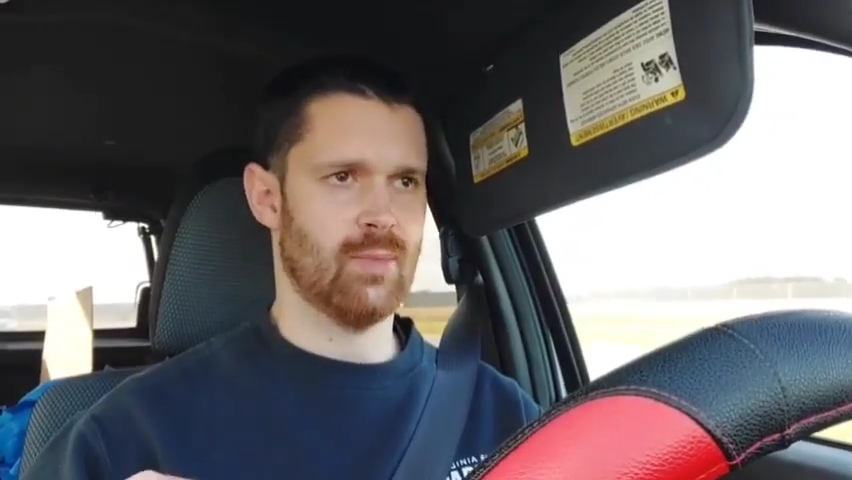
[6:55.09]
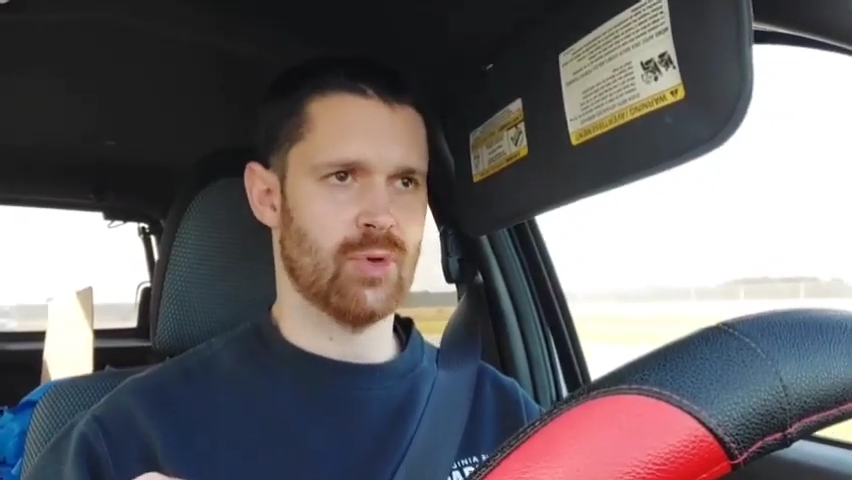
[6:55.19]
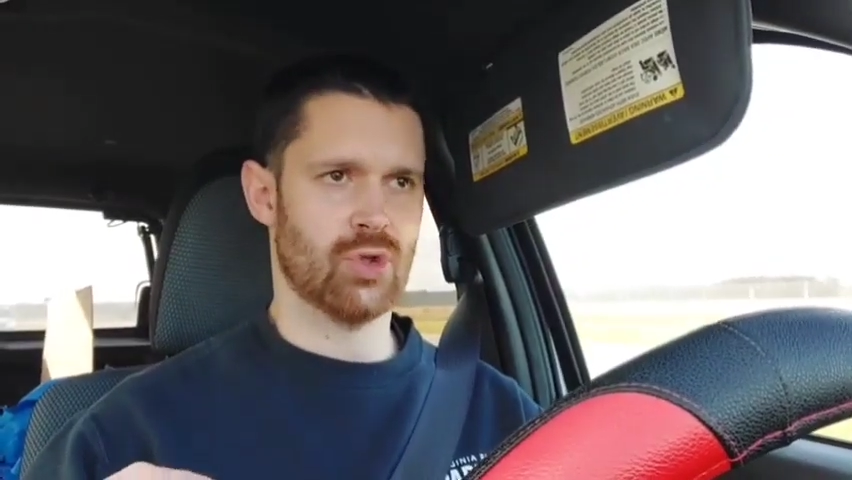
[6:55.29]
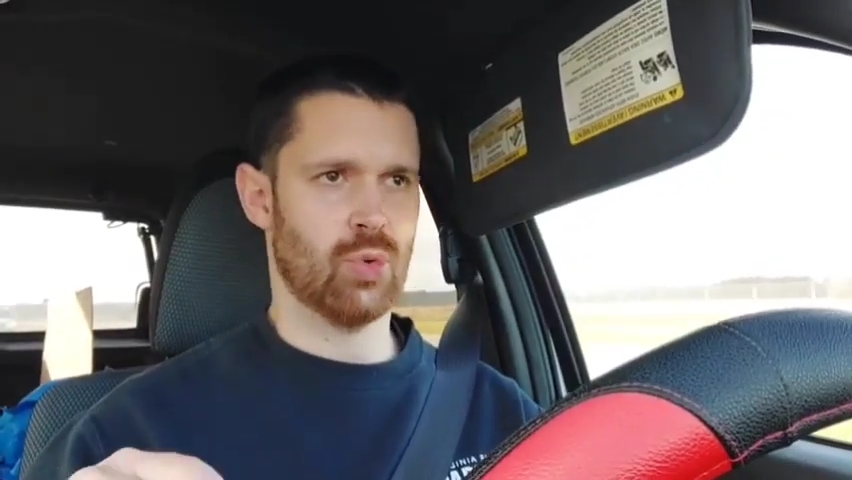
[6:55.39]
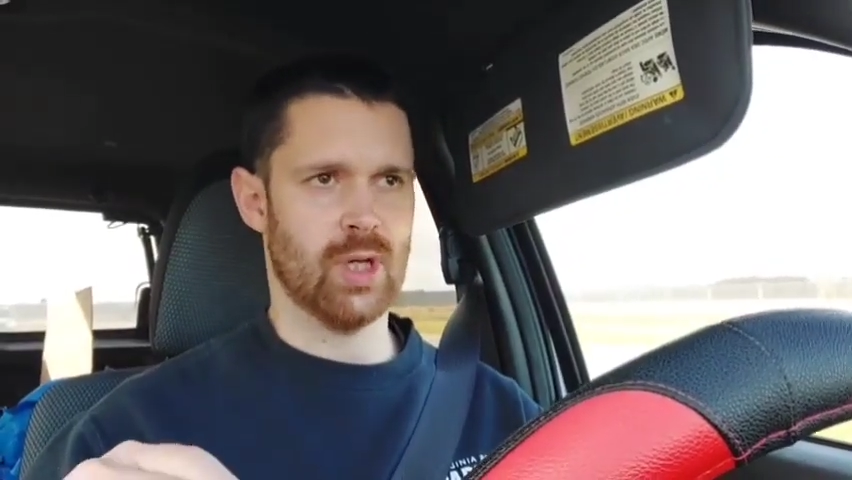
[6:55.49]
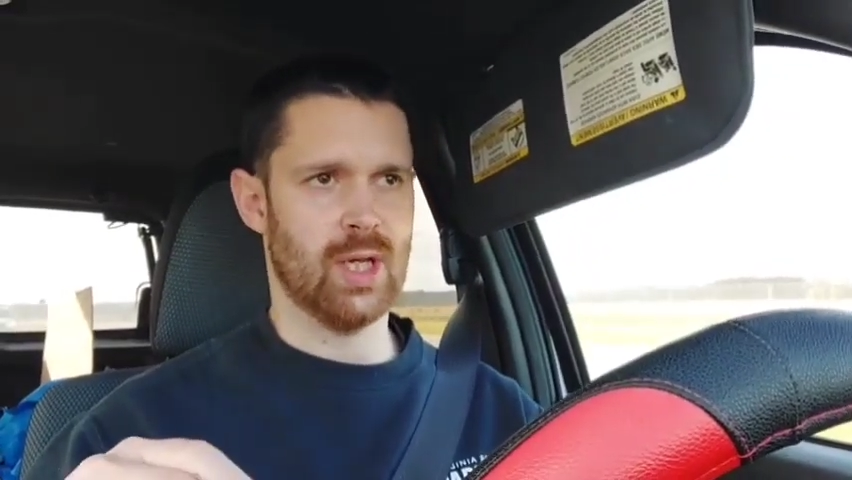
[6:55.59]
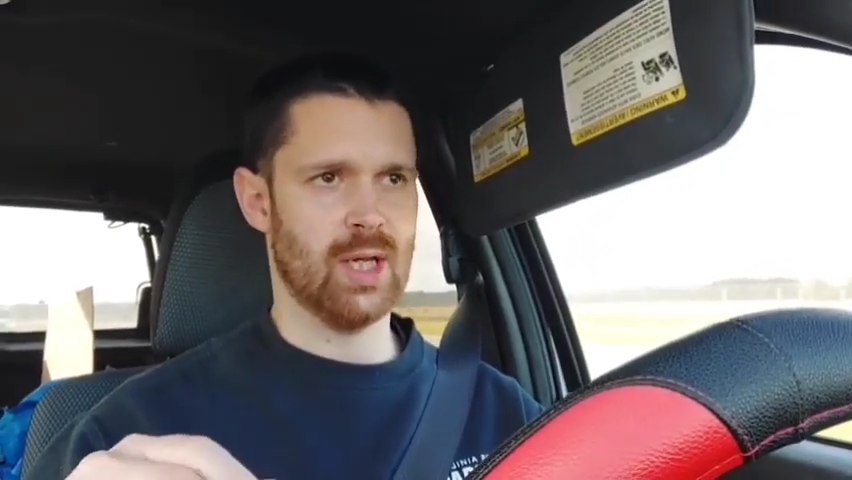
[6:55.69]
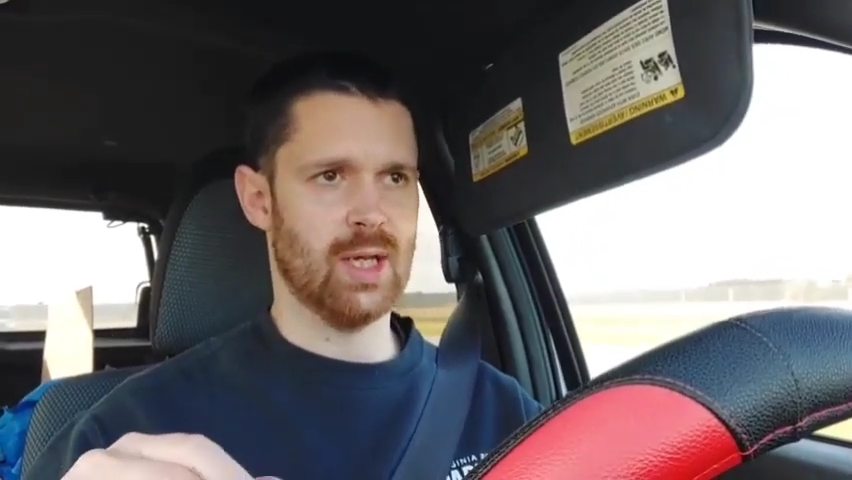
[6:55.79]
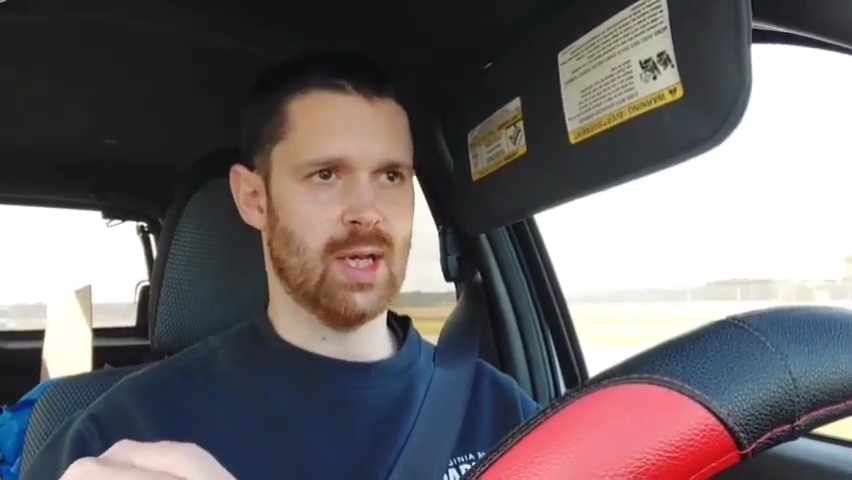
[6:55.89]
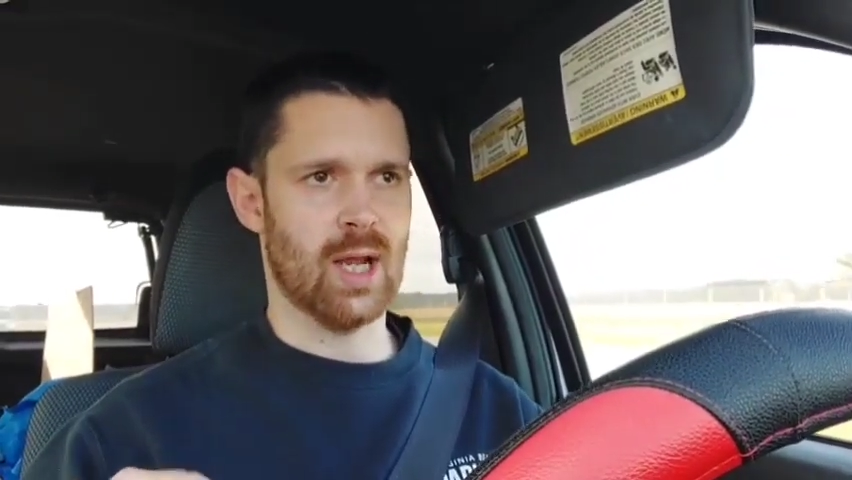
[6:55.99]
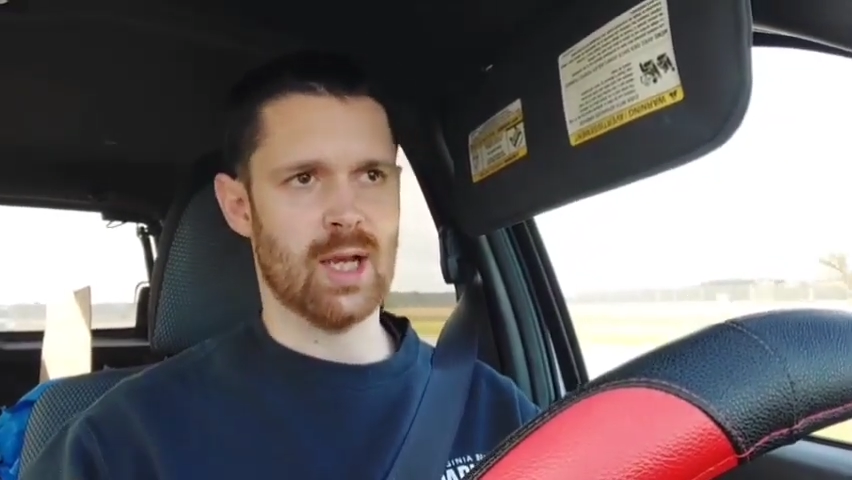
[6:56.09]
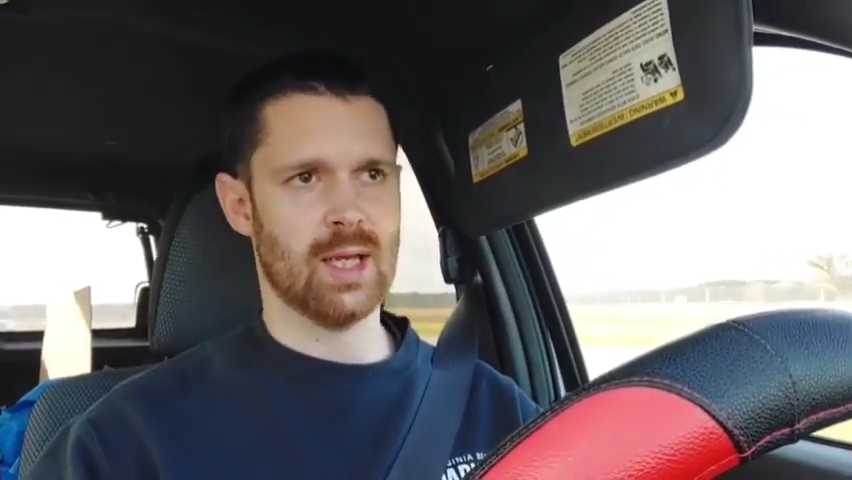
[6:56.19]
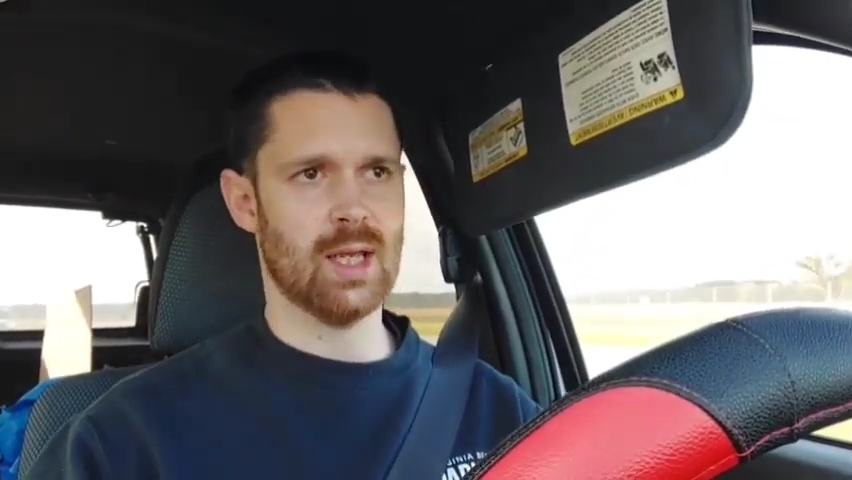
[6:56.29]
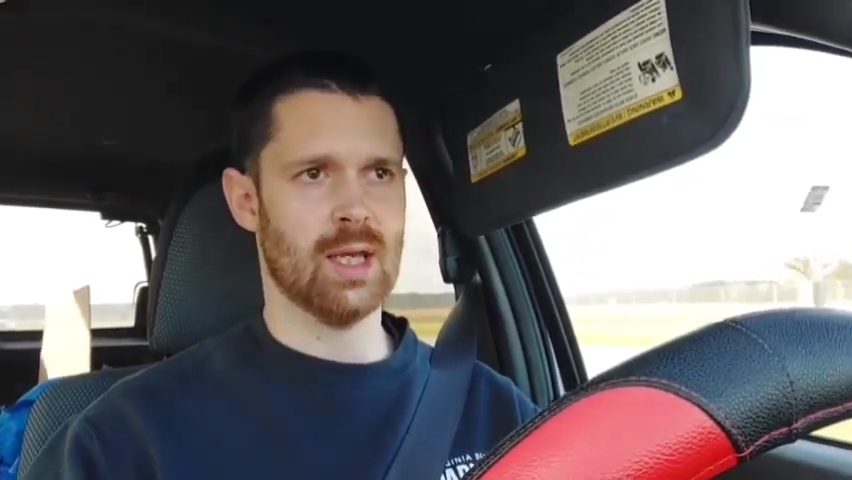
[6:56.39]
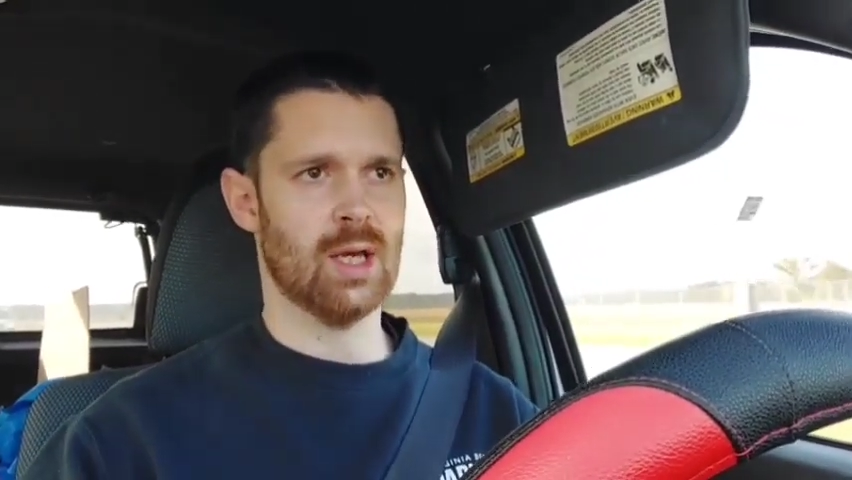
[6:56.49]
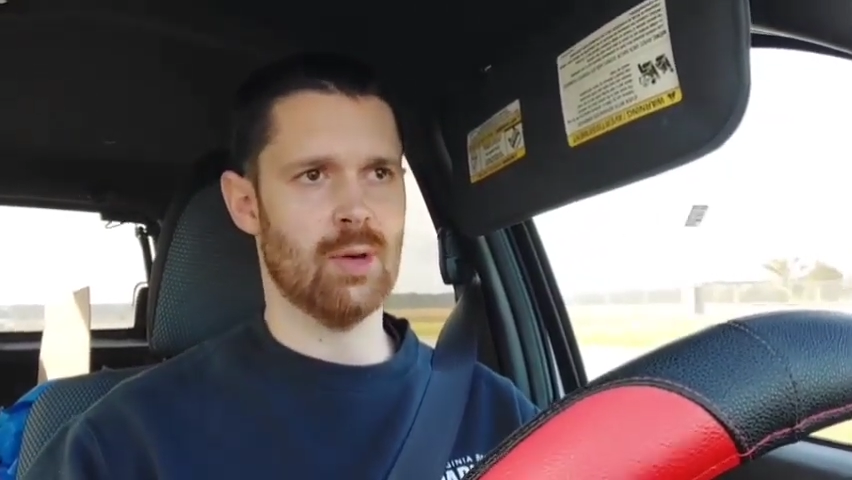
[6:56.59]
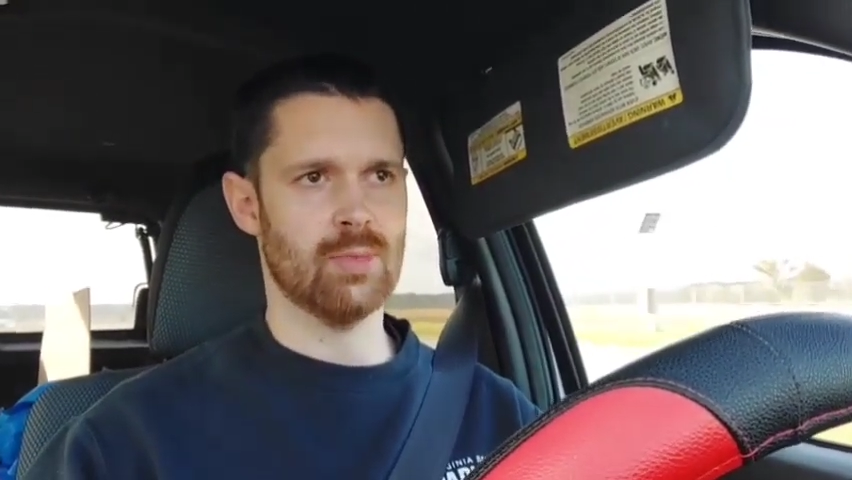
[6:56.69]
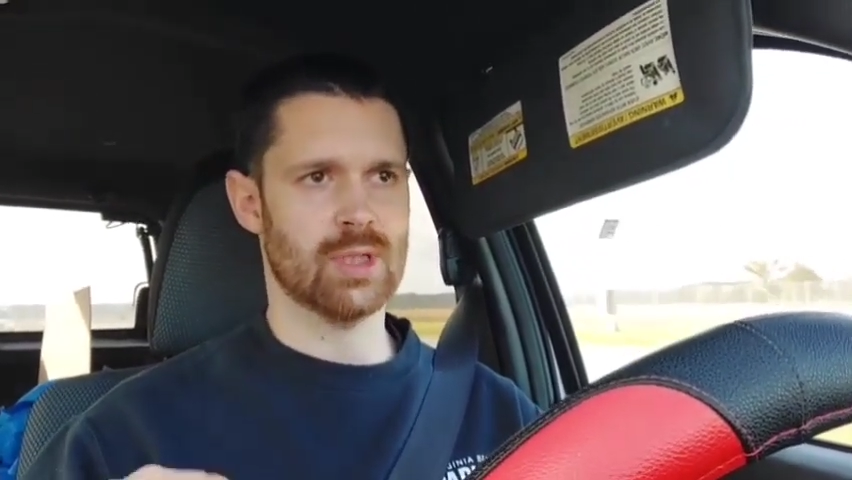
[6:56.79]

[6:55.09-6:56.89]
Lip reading: between 9 a.m.